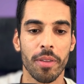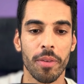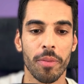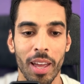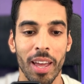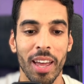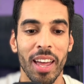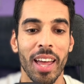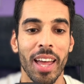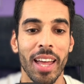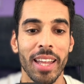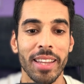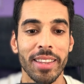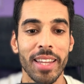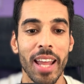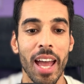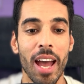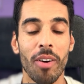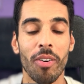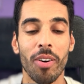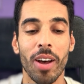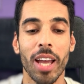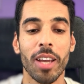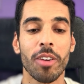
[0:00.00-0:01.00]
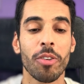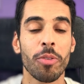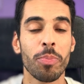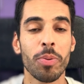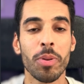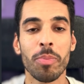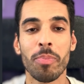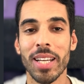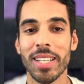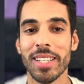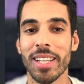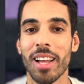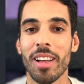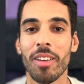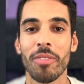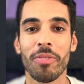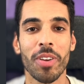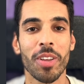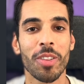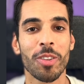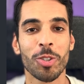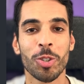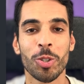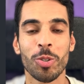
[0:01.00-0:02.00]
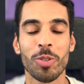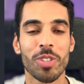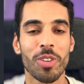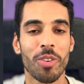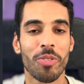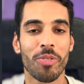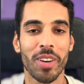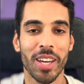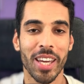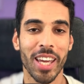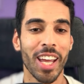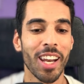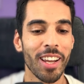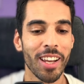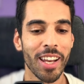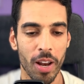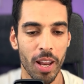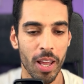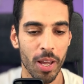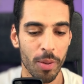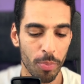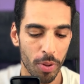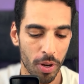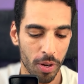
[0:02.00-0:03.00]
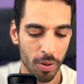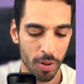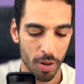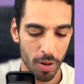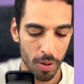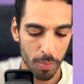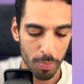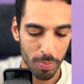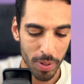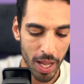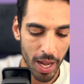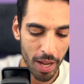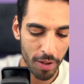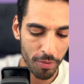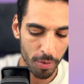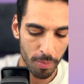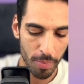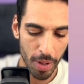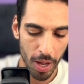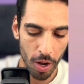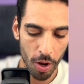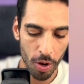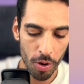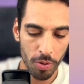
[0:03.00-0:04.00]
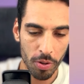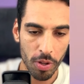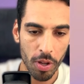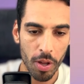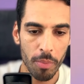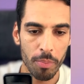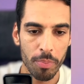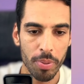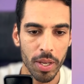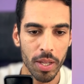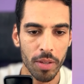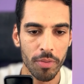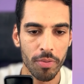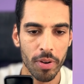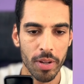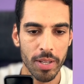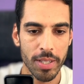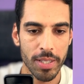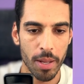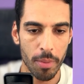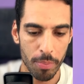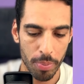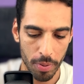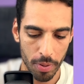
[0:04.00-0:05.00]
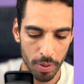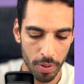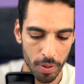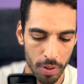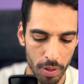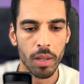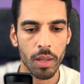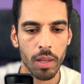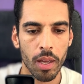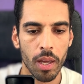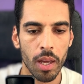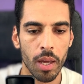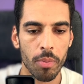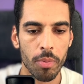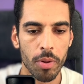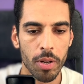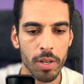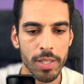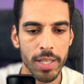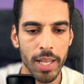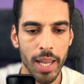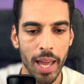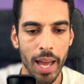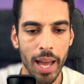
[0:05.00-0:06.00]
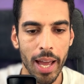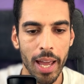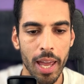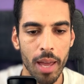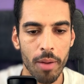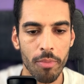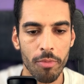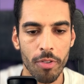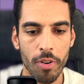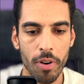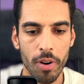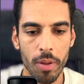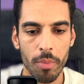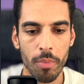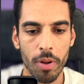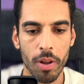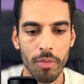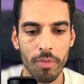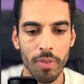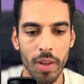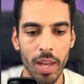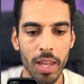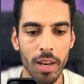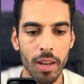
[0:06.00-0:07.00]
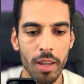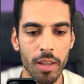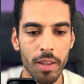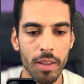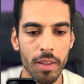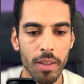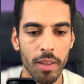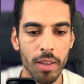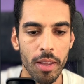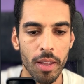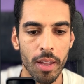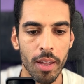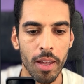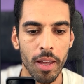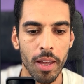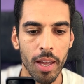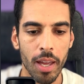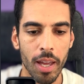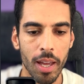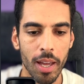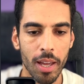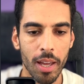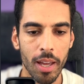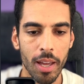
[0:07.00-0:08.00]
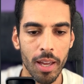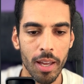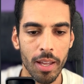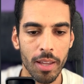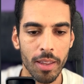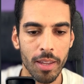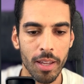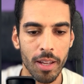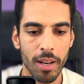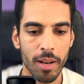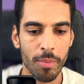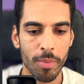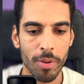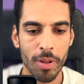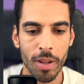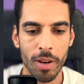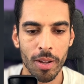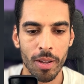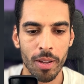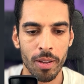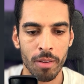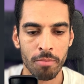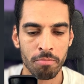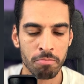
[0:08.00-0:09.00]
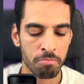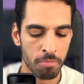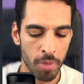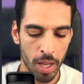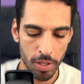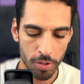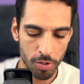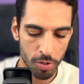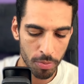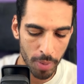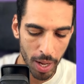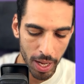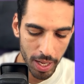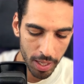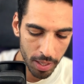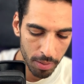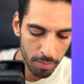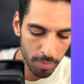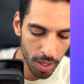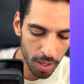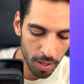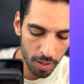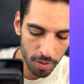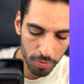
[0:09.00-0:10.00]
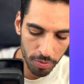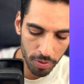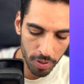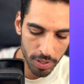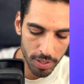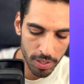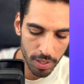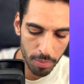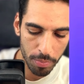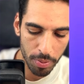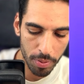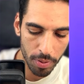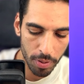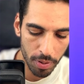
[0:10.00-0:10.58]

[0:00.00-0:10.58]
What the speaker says: Now I could put myself in the shoes of a candidate. I'm going to apply for my own company, for example. I'm going to say, I am very motivated. And then I'm going to enter my email, for example.